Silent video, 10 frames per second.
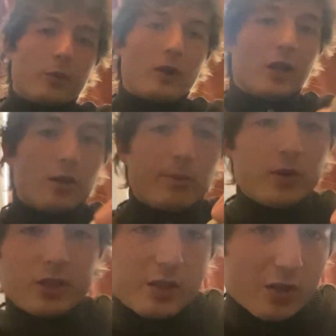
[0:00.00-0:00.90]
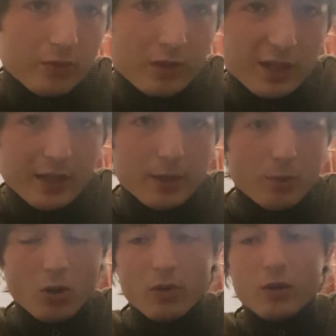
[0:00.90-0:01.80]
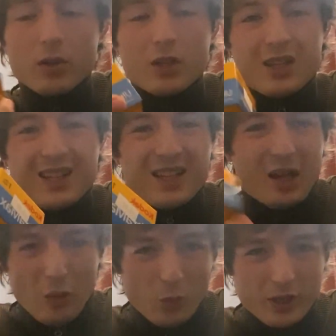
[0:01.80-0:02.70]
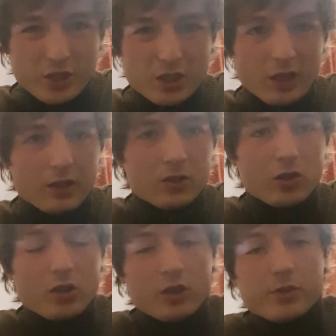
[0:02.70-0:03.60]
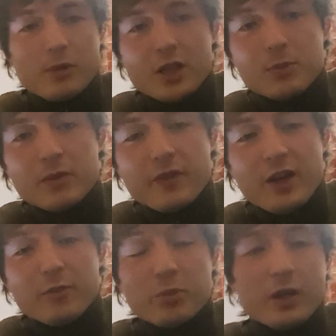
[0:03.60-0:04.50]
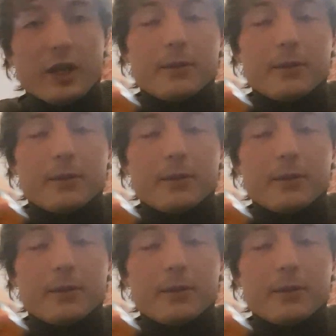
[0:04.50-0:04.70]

while, but it's not really anymore. I wish I could have got some HP5, but